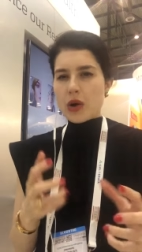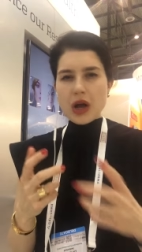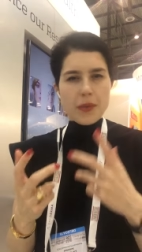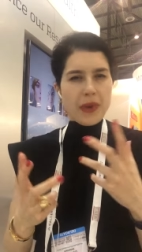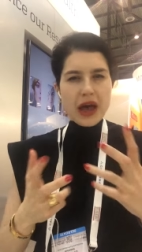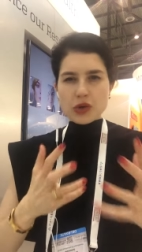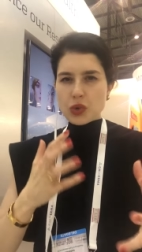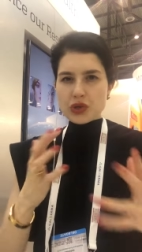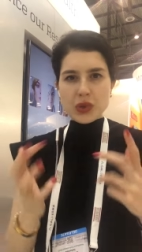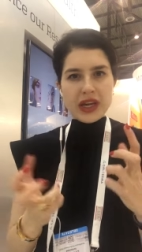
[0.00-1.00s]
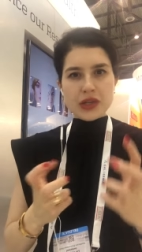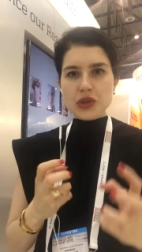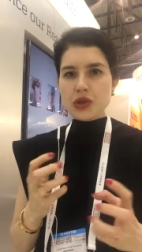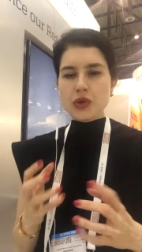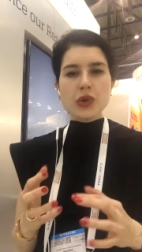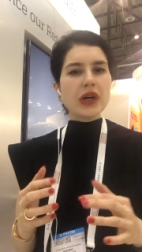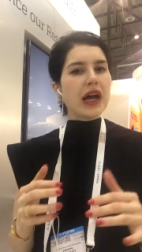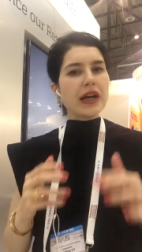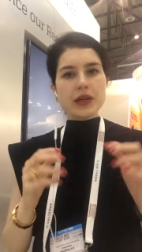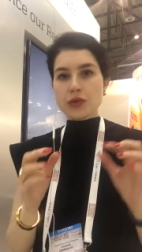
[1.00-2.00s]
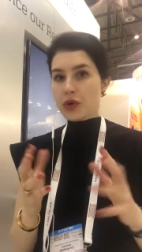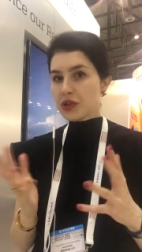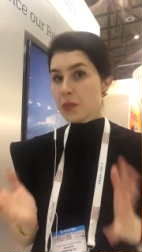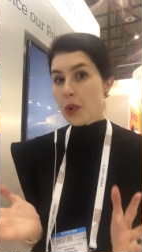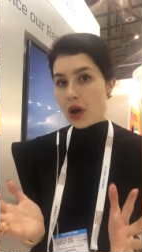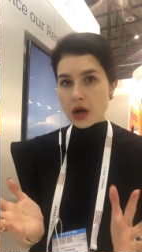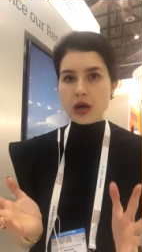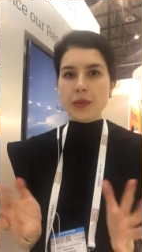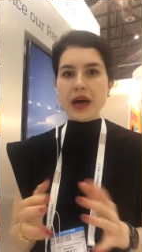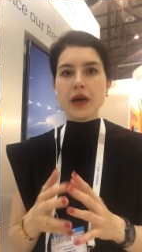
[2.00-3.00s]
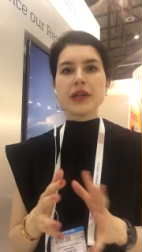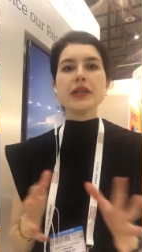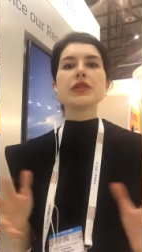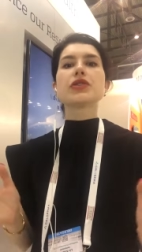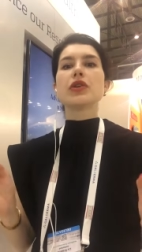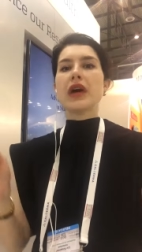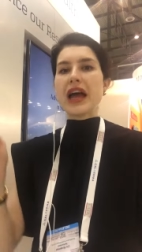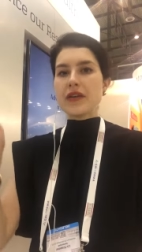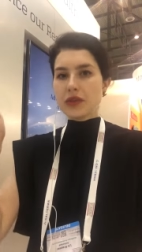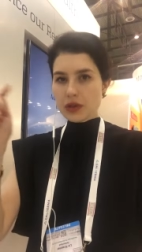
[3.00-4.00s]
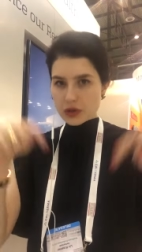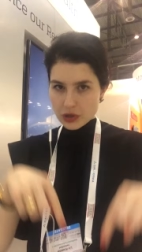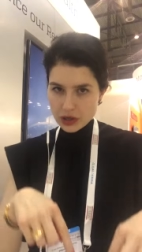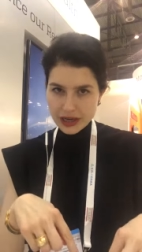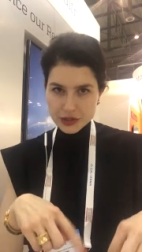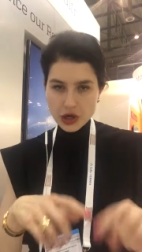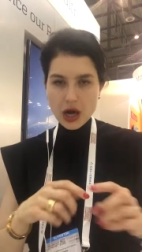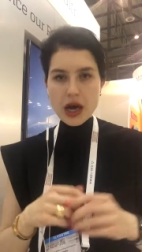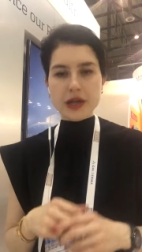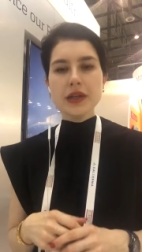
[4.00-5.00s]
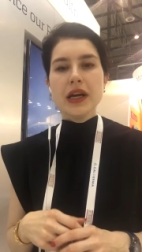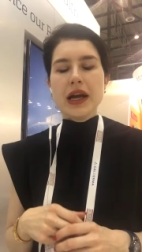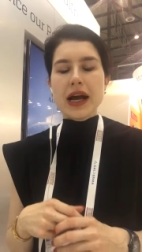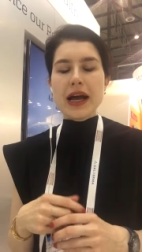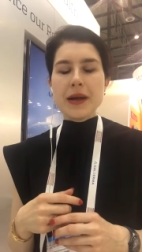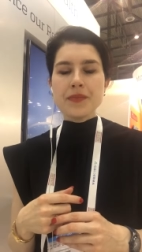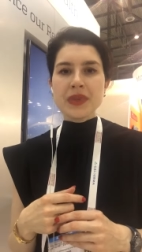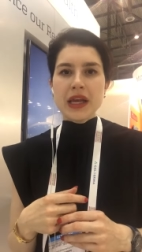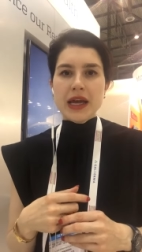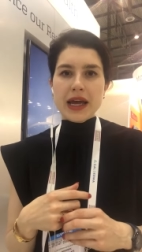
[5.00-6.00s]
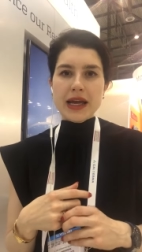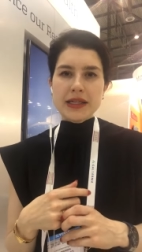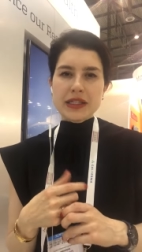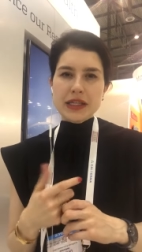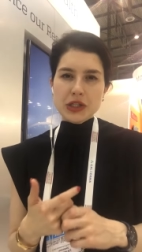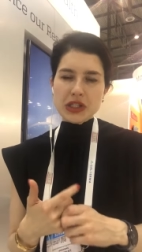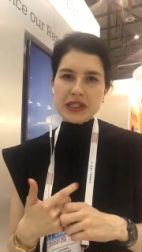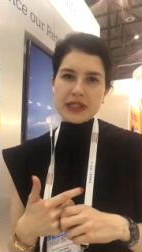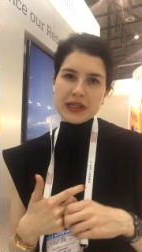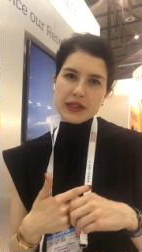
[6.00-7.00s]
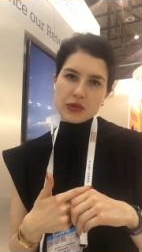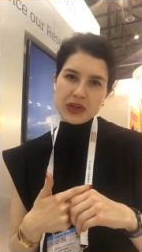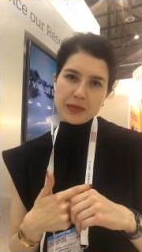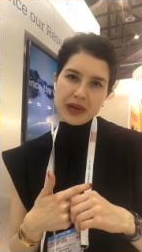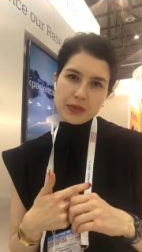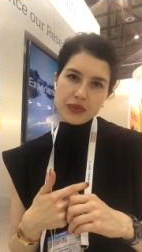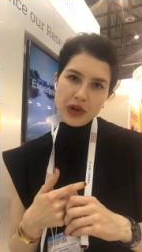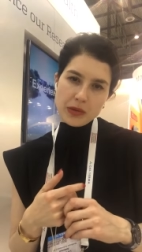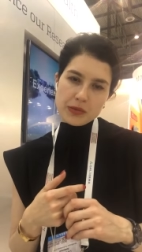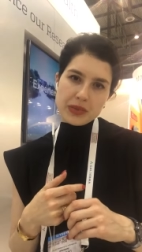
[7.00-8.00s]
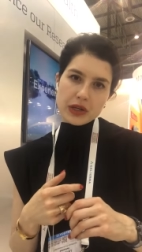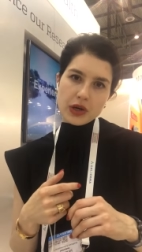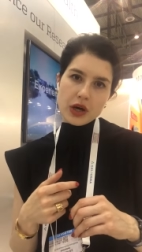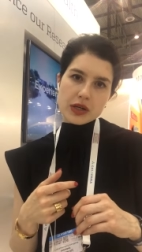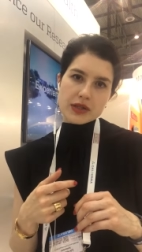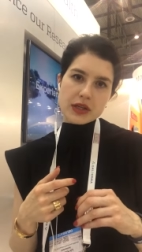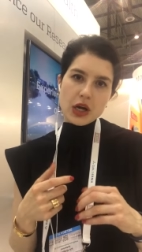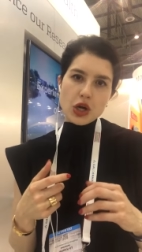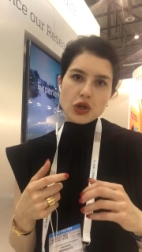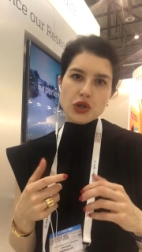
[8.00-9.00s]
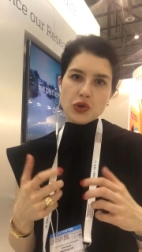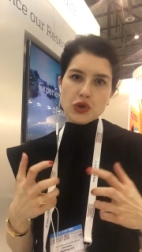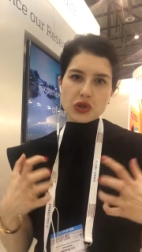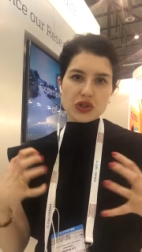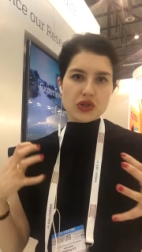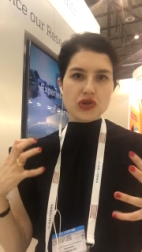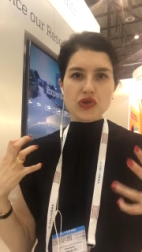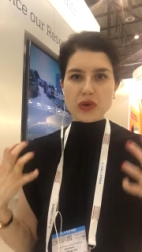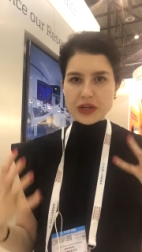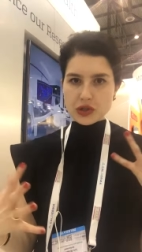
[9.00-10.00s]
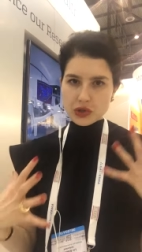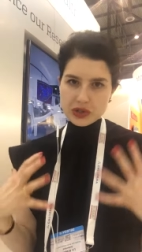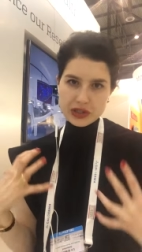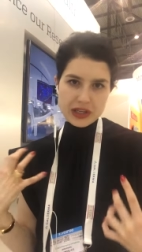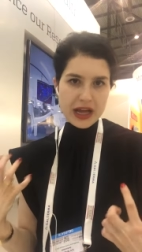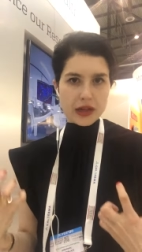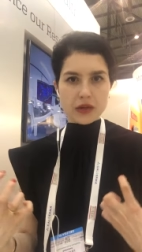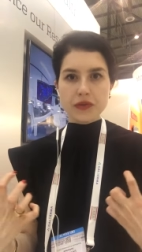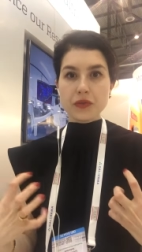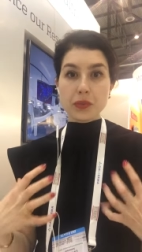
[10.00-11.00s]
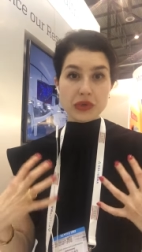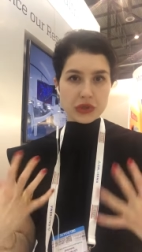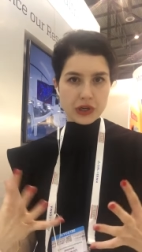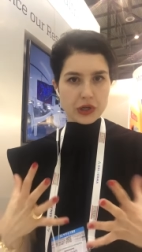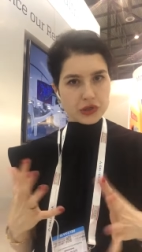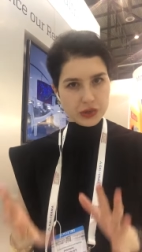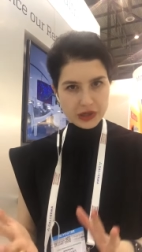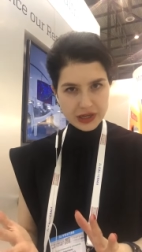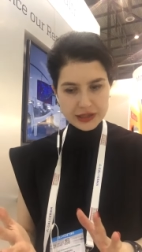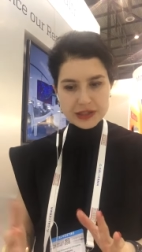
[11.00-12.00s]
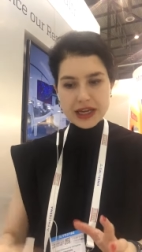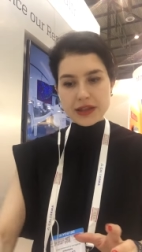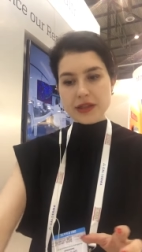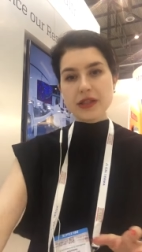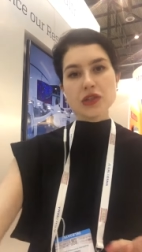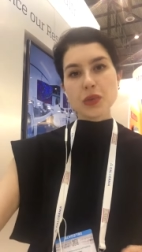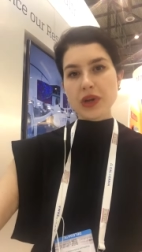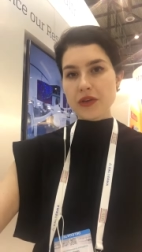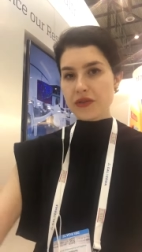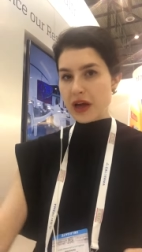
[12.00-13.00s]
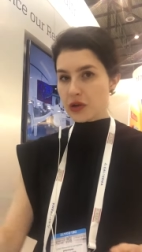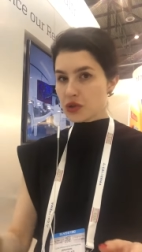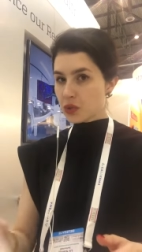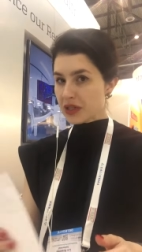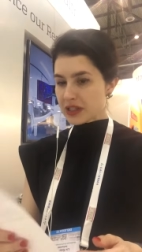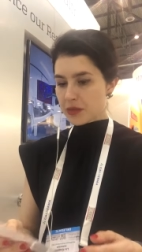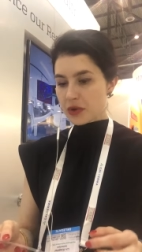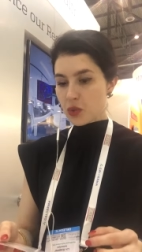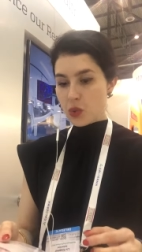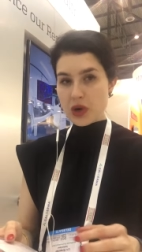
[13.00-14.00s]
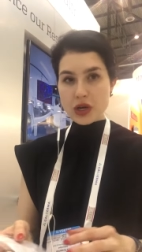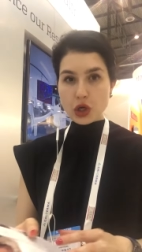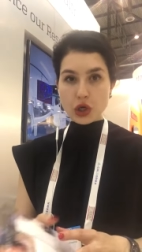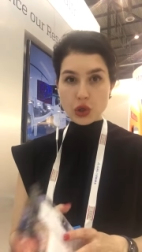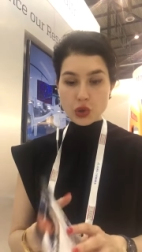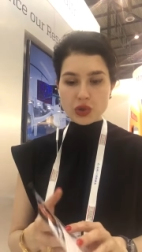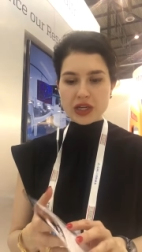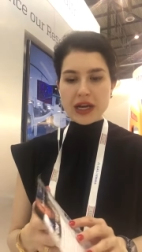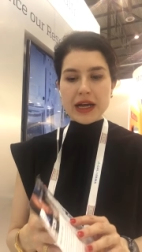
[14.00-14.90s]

about what you can do. I wrote a blog about it, so have a look later on. Um, and itchy skin is a really big problem because you just scratch yourself, particularly during night. And this is what I found, really something really cute